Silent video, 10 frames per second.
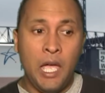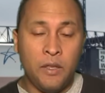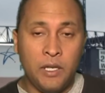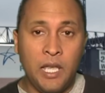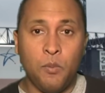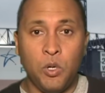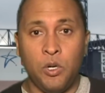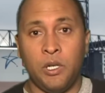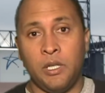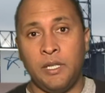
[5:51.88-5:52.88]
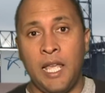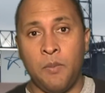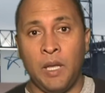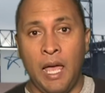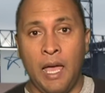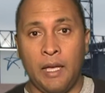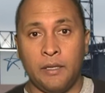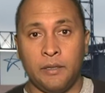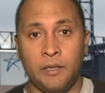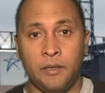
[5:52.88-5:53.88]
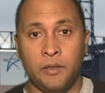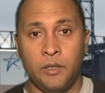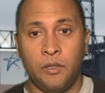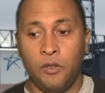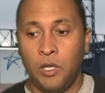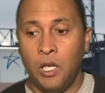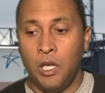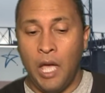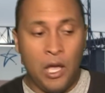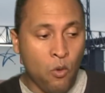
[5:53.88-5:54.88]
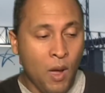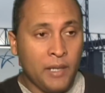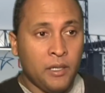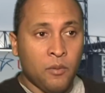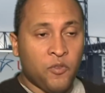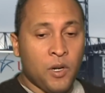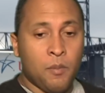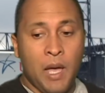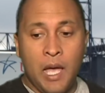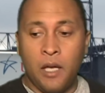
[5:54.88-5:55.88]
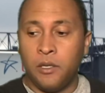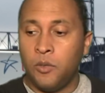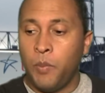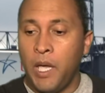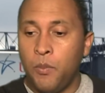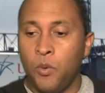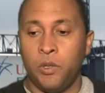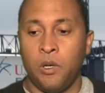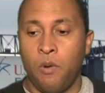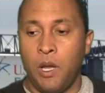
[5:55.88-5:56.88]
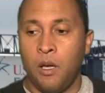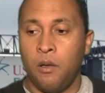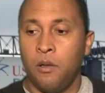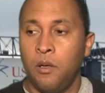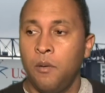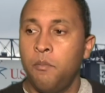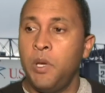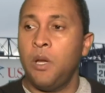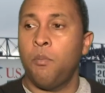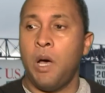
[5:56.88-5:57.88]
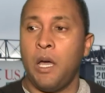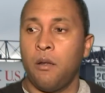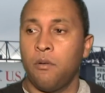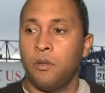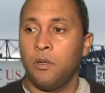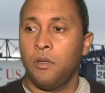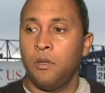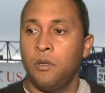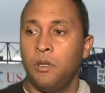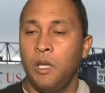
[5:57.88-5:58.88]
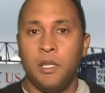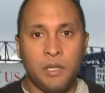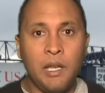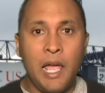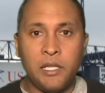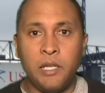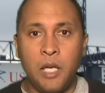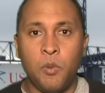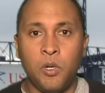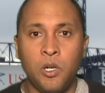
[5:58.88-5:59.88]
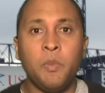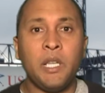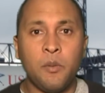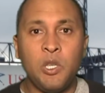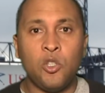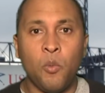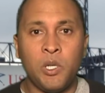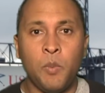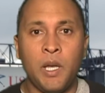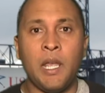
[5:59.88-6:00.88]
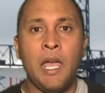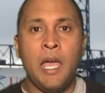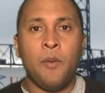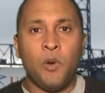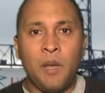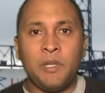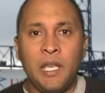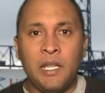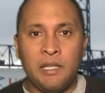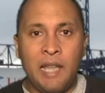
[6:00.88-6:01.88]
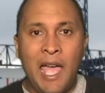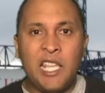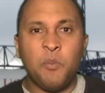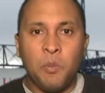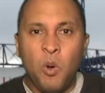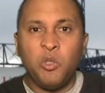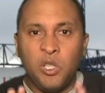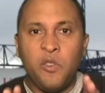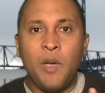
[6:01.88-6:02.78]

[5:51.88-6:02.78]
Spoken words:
and the neighborhood is stabilized. I go out there in front of my house, there's paper on the ground, beer bottles. It's a nice neighborhood, but it could be so much better. What I'm saying, it's nice, but most of